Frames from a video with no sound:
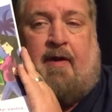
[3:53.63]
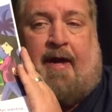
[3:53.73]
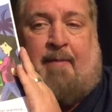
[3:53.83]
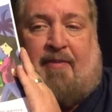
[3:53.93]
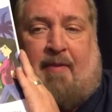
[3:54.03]

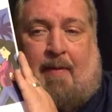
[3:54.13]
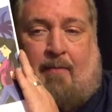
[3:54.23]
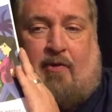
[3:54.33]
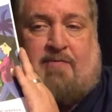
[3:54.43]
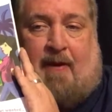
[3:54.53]
and I thought my
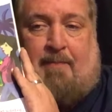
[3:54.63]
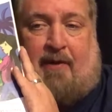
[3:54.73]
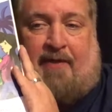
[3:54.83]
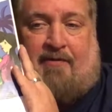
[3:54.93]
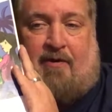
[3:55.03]
boys might
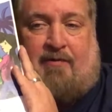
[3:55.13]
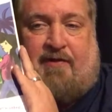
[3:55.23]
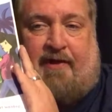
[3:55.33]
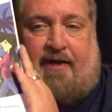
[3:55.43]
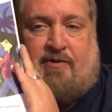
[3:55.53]
play it. They're all
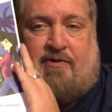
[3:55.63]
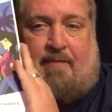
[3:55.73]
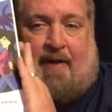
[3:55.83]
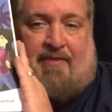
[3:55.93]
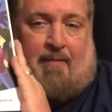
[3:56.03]
teenagers,
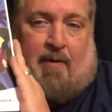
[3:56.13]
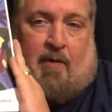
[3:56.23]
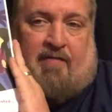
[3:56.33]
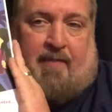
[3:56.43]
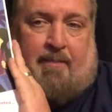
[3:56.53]
and I thought my
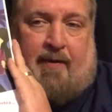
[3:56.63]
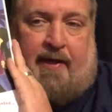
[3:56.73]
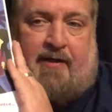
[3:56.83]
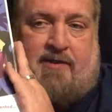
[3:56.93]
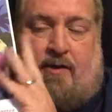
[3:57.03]
wife might play
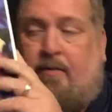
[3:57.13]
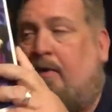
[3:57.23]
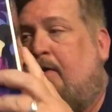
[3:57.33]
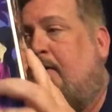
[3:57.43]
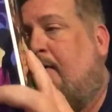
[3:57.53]
it. So
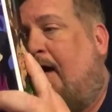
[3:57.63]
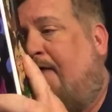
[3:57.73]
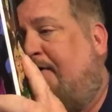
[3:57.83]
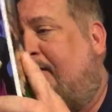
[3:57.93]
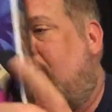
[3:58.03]
I think it